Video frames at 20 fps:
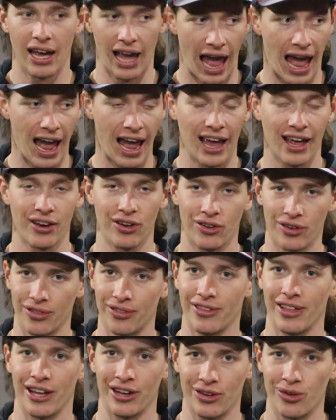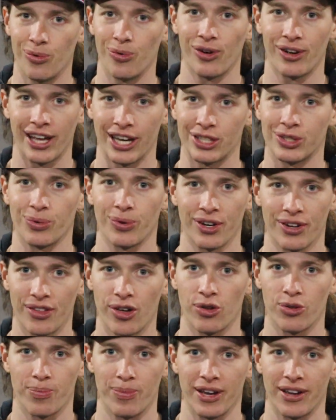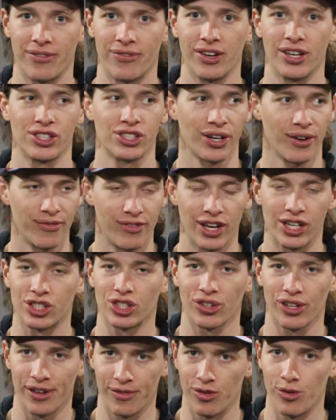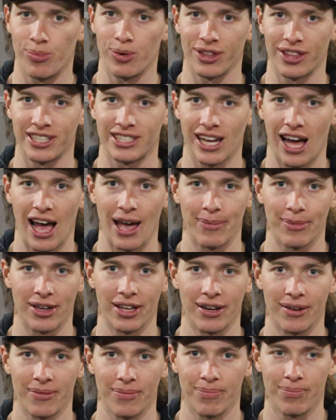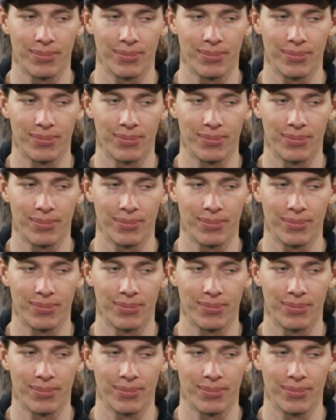and then you will catch one of those big fish eventually if you put the time in.